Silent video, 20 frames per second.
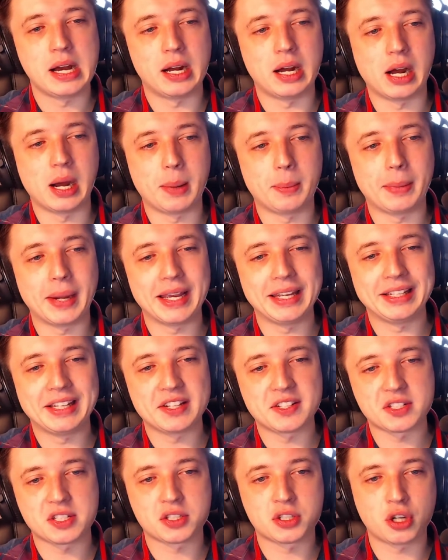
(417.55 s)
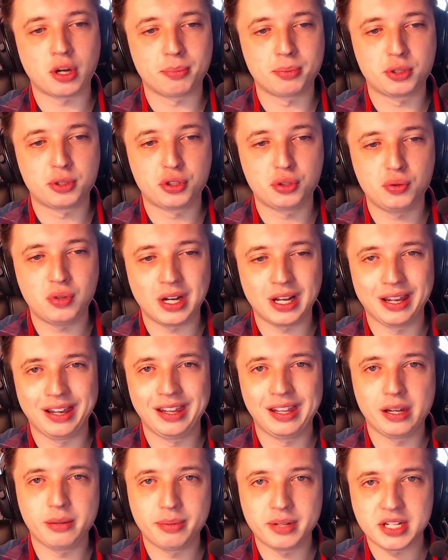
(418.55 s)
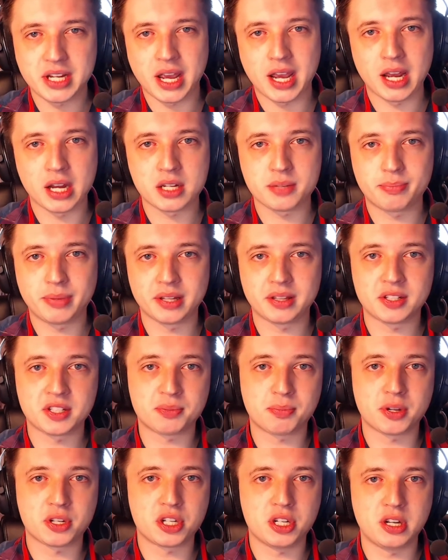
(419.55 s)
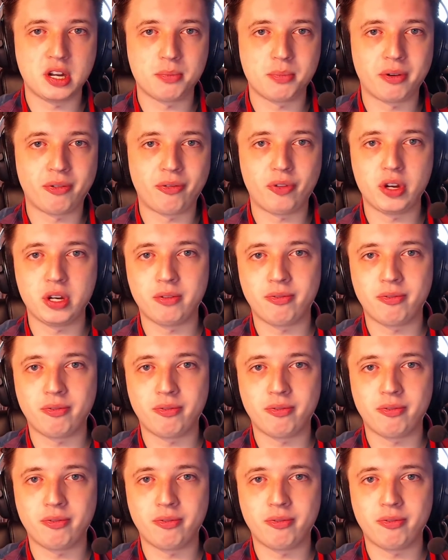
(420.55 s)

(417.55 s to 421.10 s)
Um, I guess the top two are a little bit ahead, but especially number three and